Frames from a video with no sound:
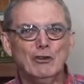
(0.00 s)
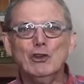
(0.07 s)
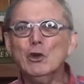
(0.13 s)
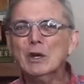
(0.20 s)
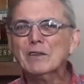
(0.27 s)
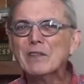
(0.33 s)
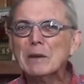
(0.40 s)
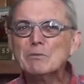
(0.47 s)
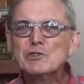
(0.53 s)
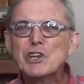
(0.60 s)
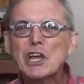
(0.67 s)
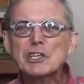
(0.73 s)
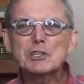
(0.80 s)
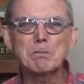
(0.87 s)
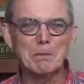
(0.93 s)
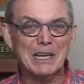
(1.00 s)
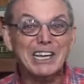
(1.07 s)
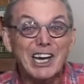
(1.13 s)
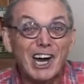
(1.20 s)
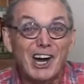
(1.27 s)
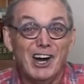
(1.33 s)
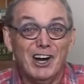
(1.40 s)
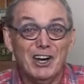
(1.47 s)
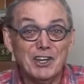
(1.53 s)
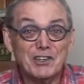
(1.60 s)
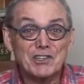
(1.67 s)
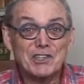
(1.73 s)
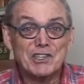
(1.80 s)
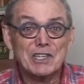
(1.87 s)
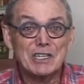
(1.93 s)
Doing them just
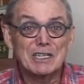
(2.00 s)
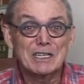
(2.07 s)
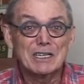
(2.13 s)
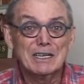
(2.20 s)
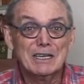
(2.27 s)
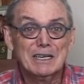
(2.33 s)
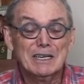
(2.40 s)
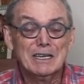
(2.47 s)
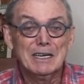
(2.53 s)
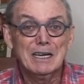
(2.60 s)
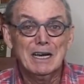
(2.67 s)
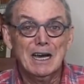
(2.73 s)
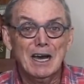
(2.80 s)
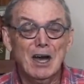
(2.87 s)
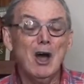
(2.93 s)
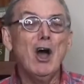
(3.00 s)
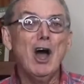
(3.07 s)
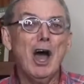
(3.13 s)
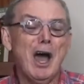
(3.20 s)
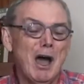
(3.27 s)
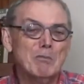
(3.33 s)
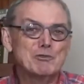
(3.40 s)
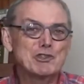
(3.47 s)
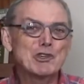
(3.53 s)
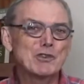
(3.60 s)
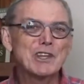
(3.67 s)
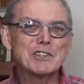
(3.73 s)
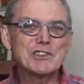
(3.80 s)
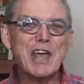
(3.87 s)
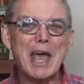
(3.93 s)
because. I'm sure
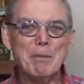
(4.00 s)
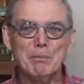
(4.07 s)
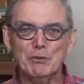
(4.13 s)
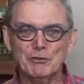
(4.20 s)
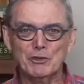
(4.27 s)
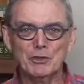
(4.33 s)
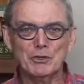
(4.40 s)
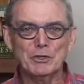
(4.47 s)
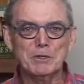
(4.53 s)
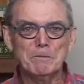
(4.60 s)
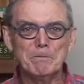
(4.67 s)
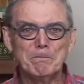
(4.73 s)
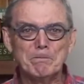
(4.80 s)
that's happened to you.